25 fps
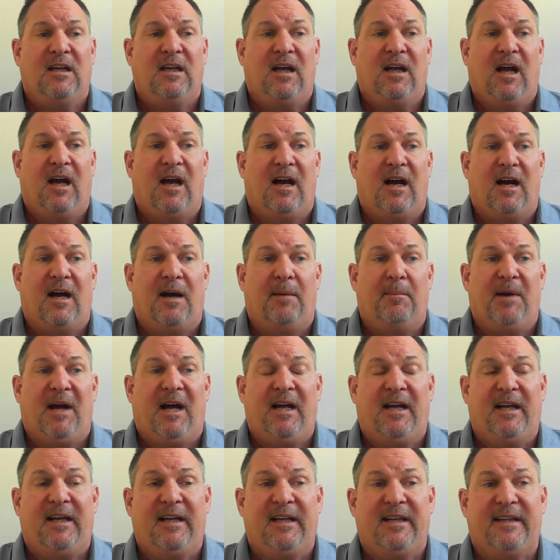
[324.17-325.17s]
um,
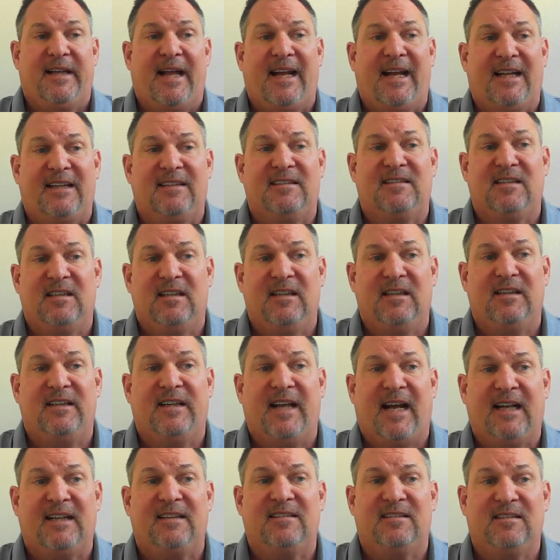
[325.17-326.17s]
that's
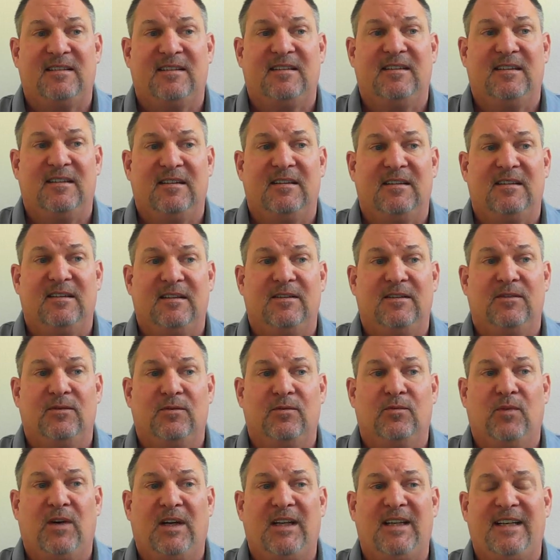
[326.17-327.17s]

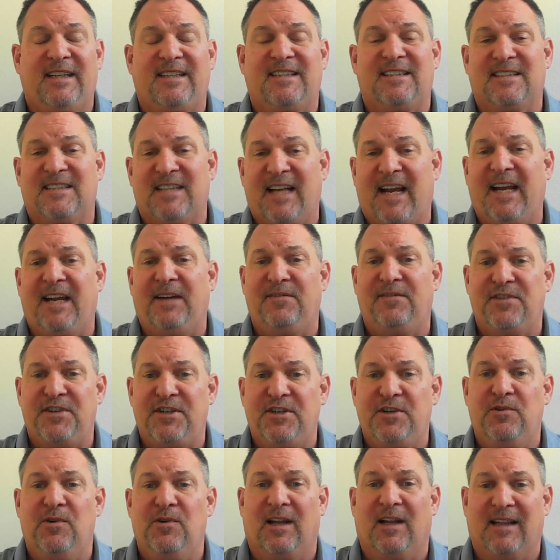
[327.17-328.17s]
really saves
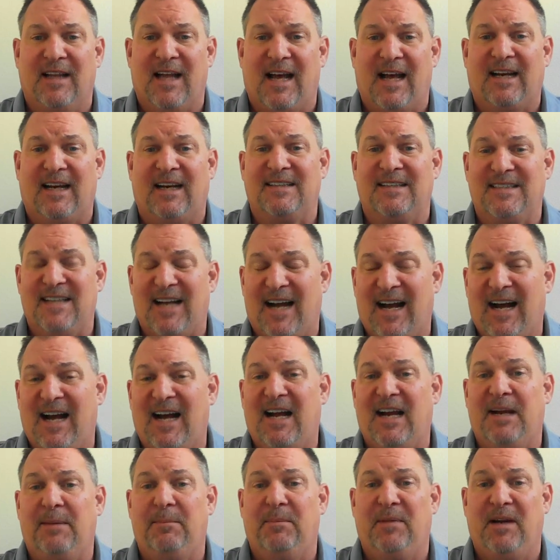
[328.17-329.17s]
you a lot of
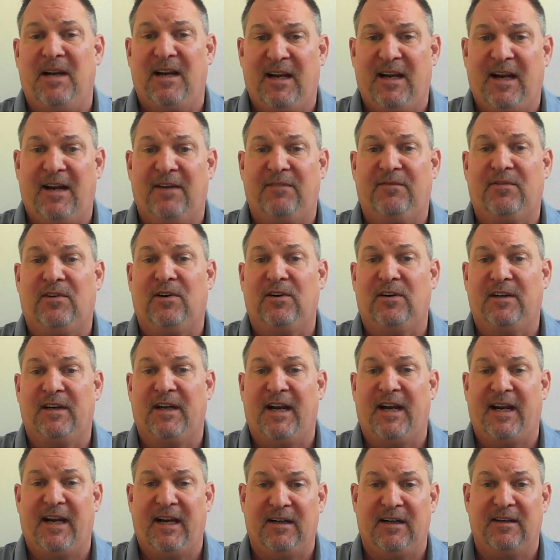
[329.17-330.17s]
time, effort,
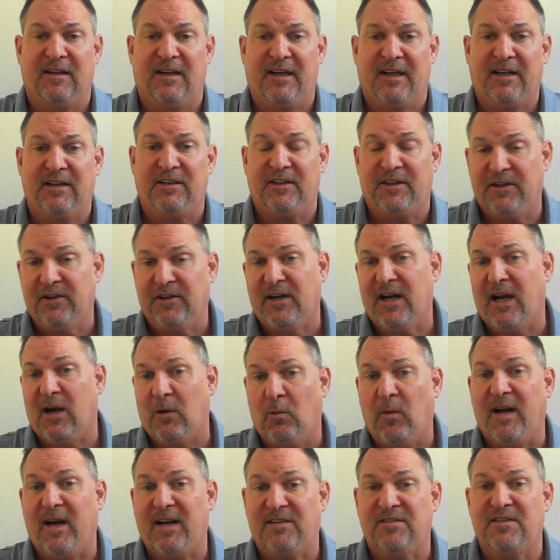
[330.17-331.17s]
and you're not
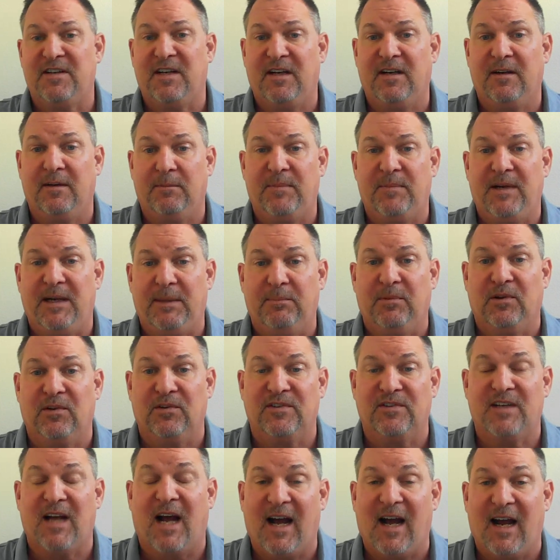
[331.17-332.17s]
wasting people's
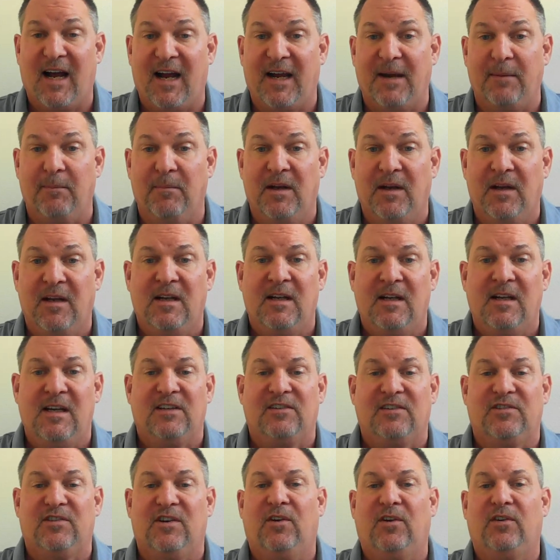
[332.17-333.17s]
time.
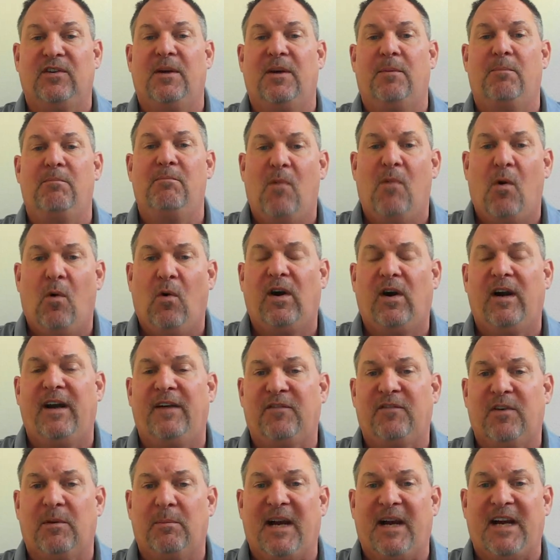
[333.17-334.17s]
So the more
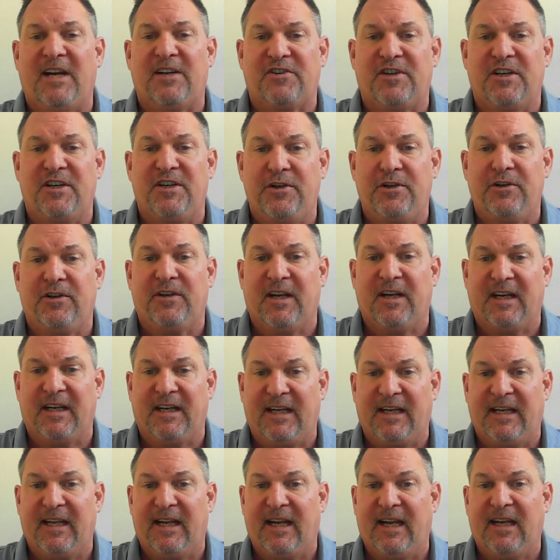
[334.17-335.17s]
information you can
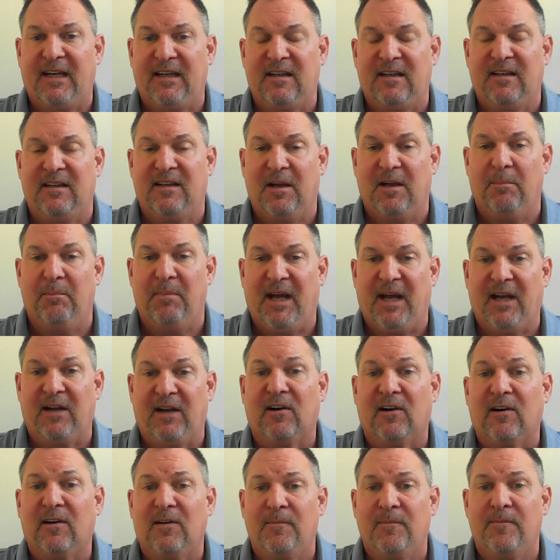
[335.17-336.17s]
get, the
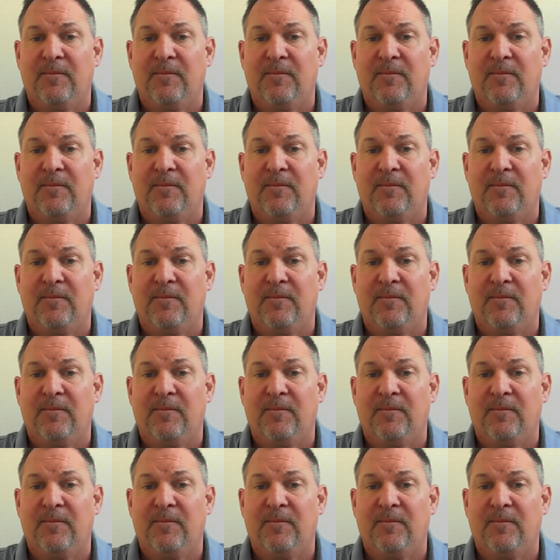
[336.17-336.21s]
better.